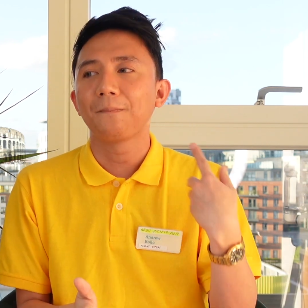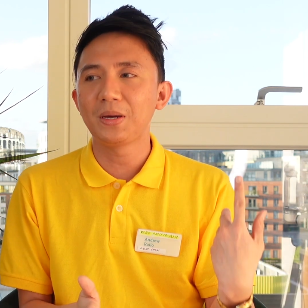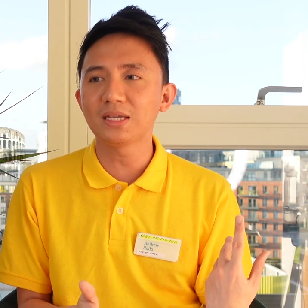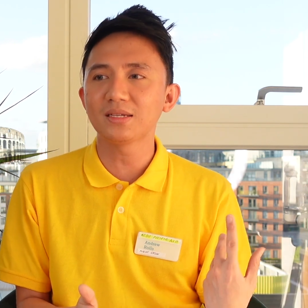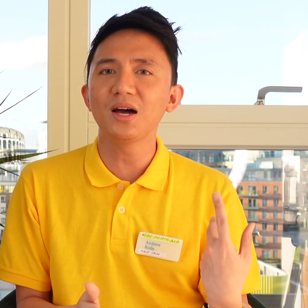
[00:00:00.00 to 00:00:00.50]

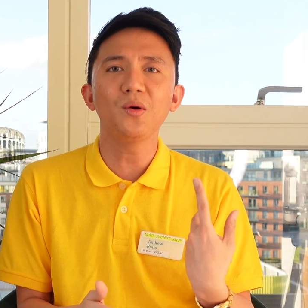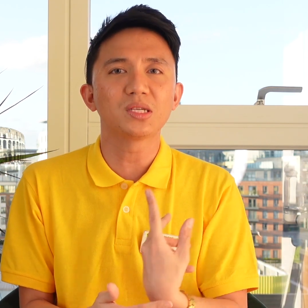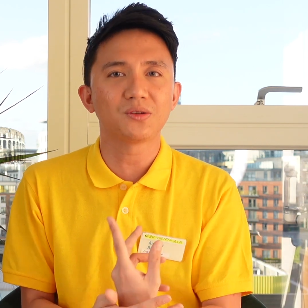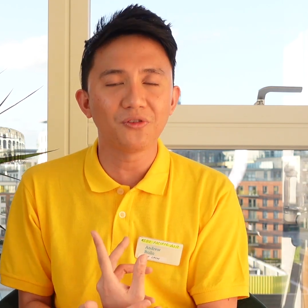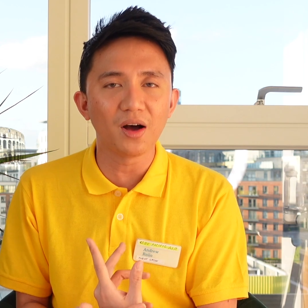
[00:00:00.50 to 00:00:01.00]
Pisa
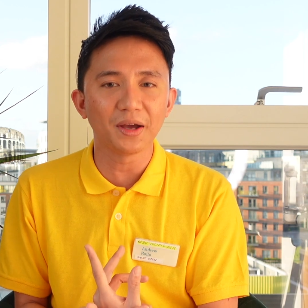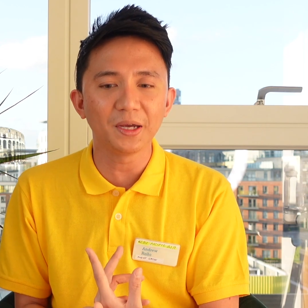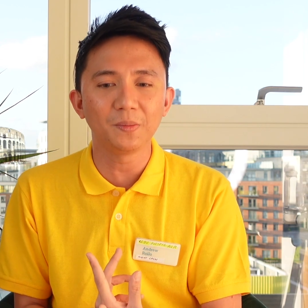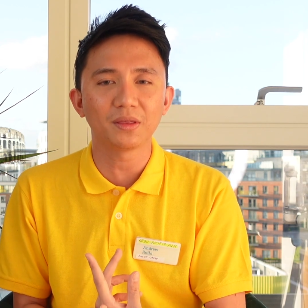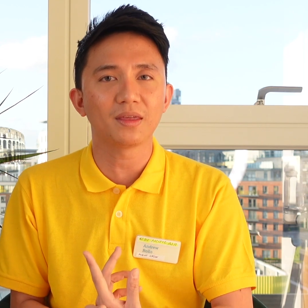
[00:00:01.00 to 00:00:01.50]
was
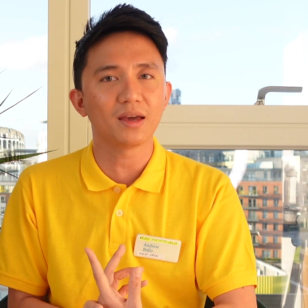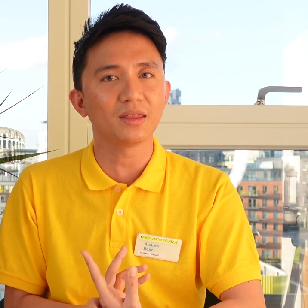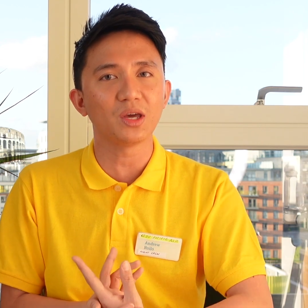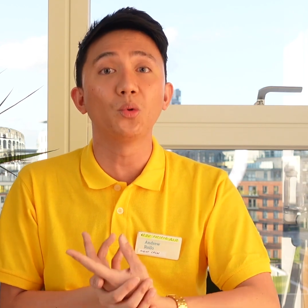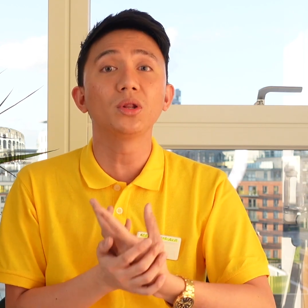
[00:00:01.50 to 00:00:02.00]
fine, but then
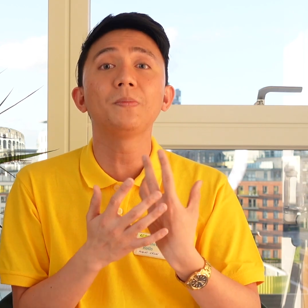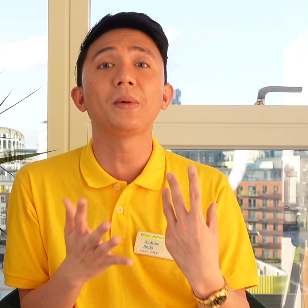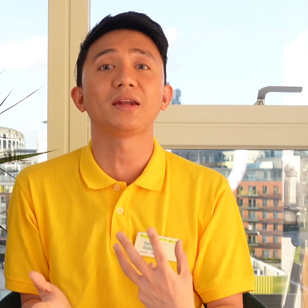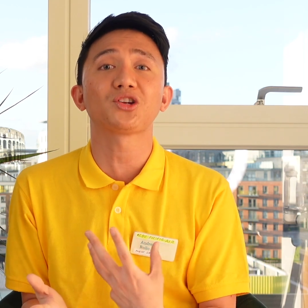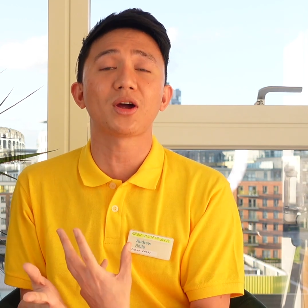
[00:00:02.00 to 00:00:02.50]
the only
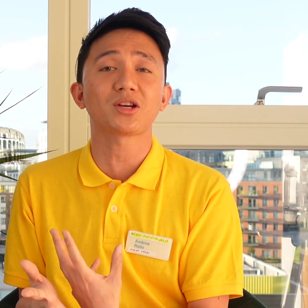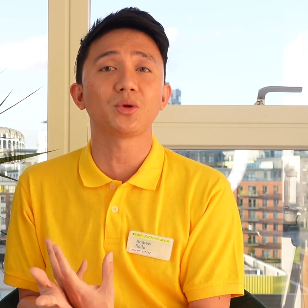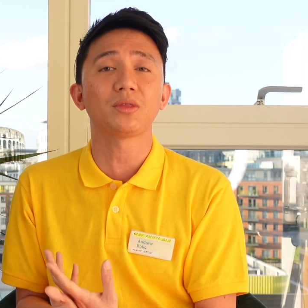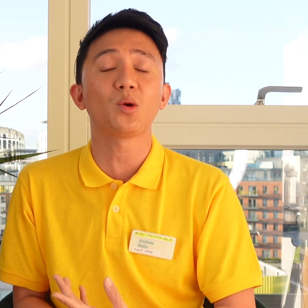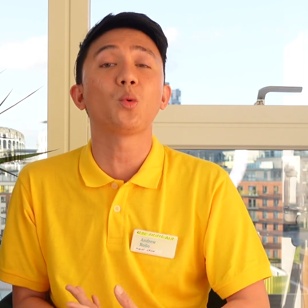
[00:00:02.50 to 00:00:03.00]
main
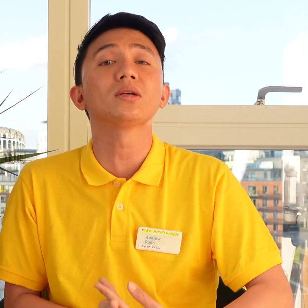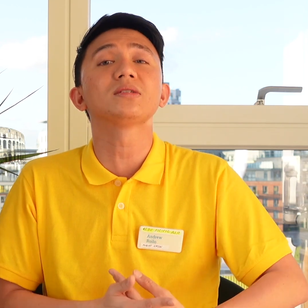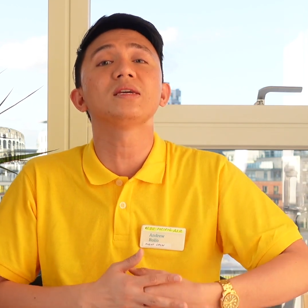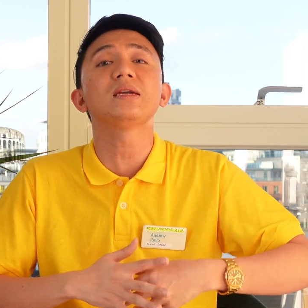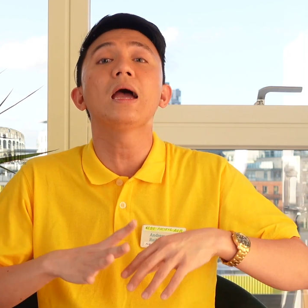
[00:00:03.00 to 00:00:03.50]
attraction there was
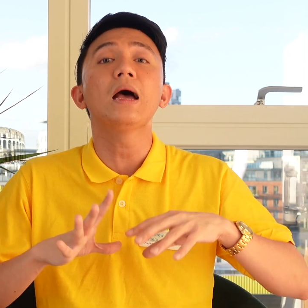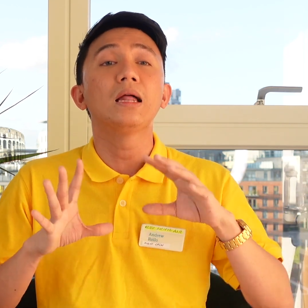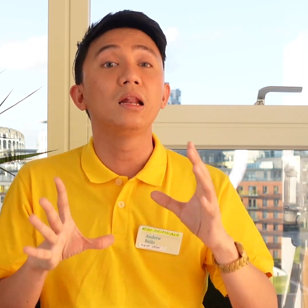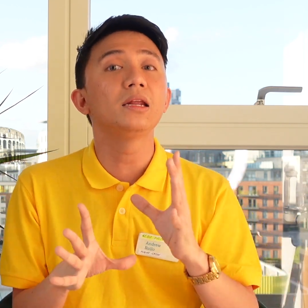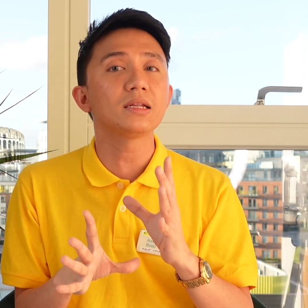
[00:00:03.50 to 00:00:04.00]
the
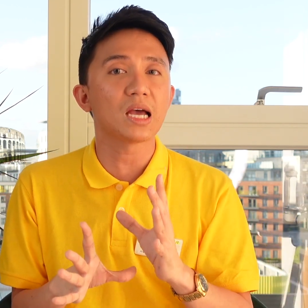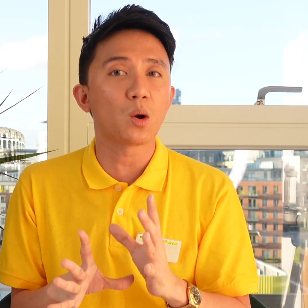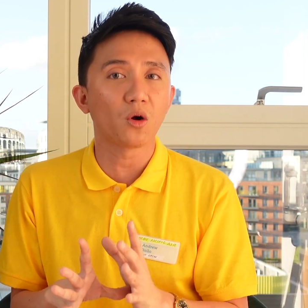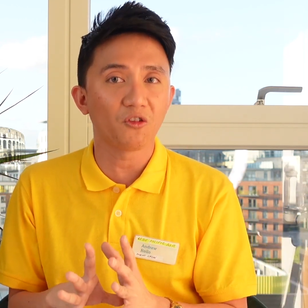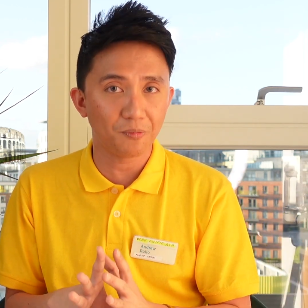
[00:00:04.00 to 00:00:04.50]
Leaning
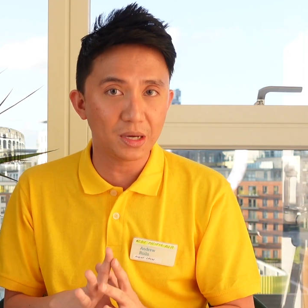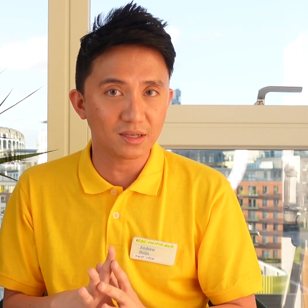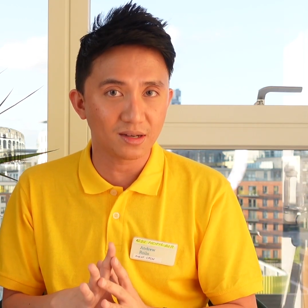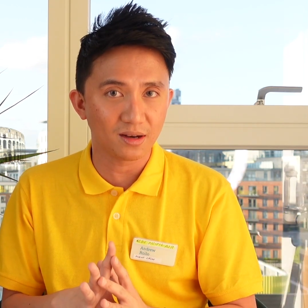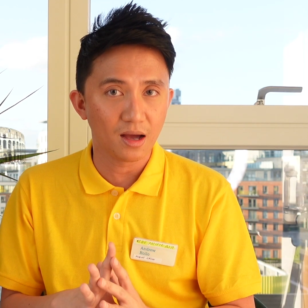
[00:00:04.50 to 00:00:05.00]
Tower of
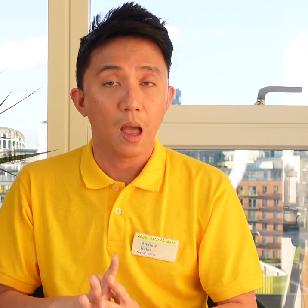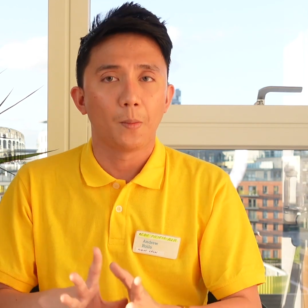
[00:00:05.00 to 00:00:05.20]
Pisa.